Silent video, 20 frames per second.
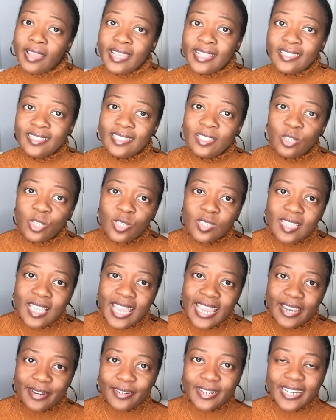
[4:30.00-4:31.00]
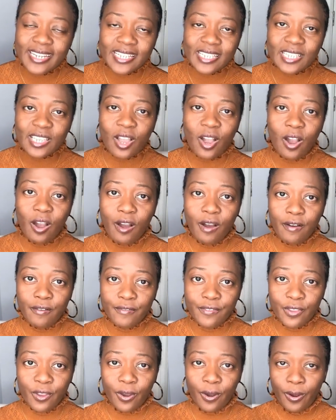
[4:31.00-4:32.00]
in those areas
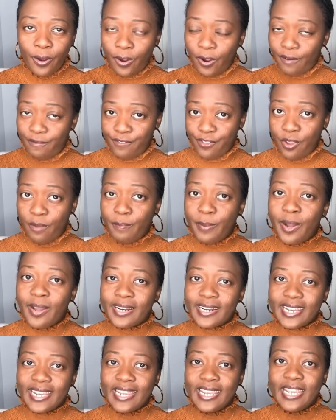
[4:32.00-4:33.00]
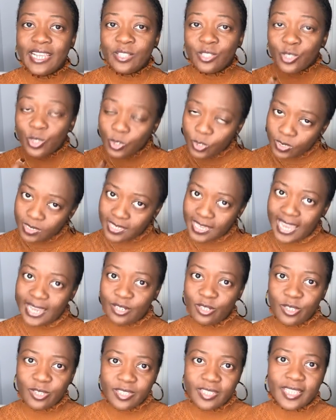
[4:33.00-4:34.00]
of your body, in those
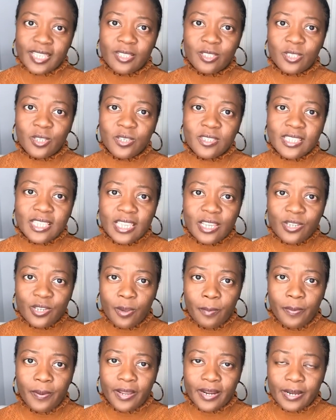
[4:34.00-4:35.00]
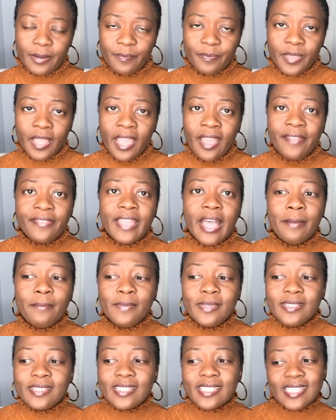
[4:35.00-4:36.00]
energy centers in your body, that
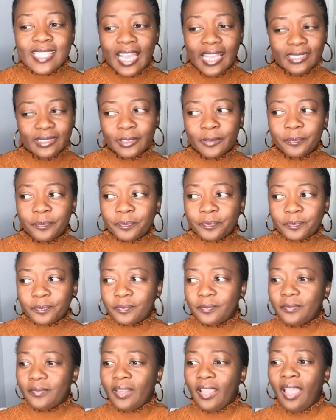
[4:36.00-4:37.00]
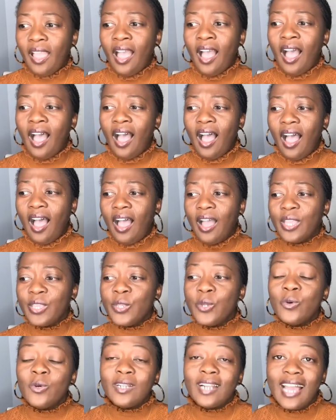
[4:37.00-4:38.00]
means that
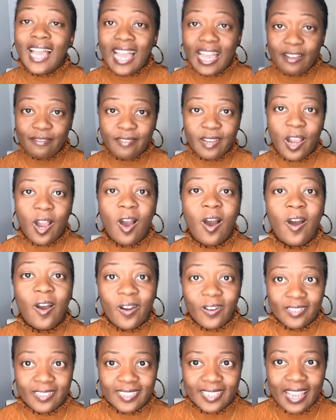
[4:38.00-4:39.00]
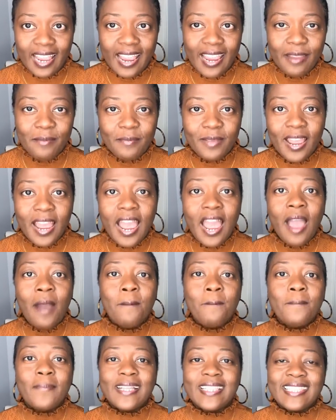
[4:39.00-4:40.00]
you will have a hard time
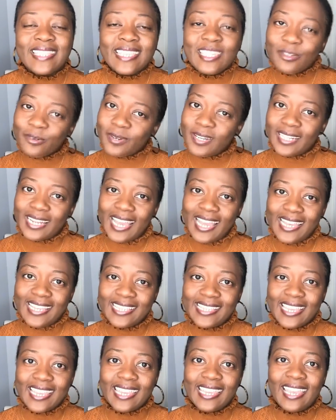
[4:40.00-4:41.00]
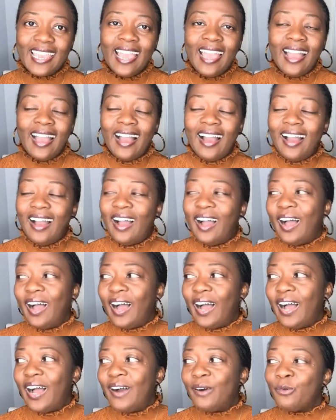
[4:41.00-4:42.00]
materializing
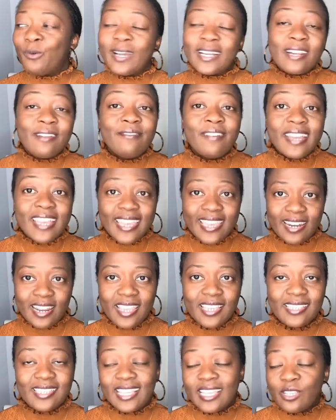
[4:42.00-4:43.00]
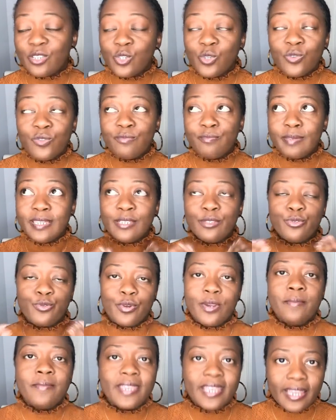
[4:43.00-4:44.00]
whatever it is that you've been
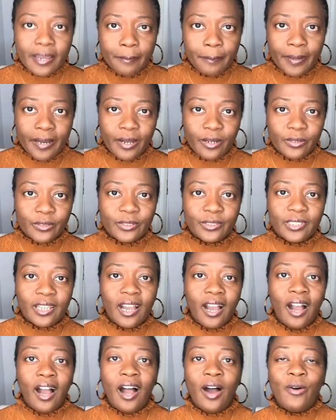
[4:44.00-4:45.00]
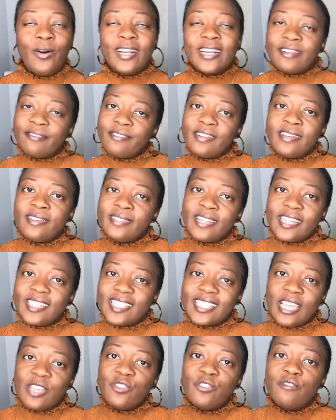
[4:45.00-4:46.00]
dreaming about, whatever it
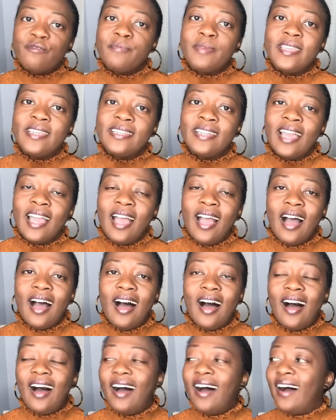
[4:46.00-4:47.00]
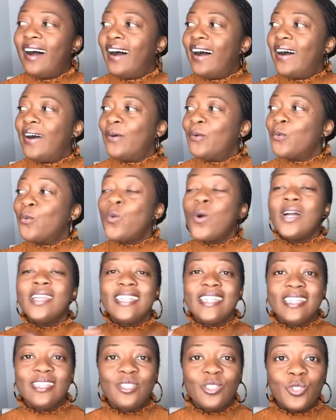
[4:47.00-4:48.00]
is that you've been
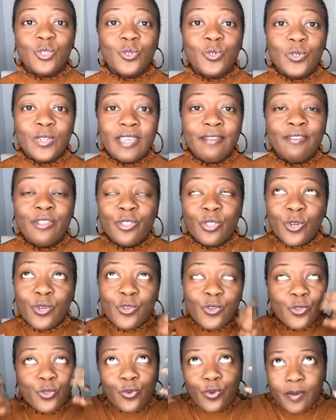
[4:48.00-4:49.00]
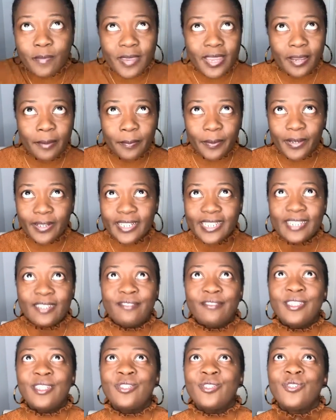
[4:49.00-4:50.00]
wanting to, even though you're dreaming about
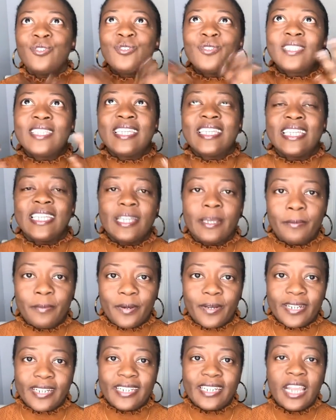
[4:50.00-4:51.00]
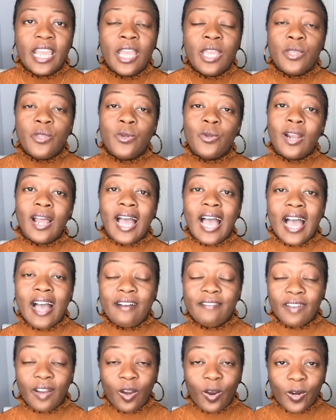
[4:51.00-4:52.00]
it, even though you're thinking about it, you
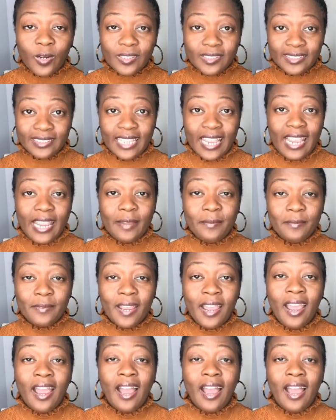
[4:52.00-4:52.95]
have a hard time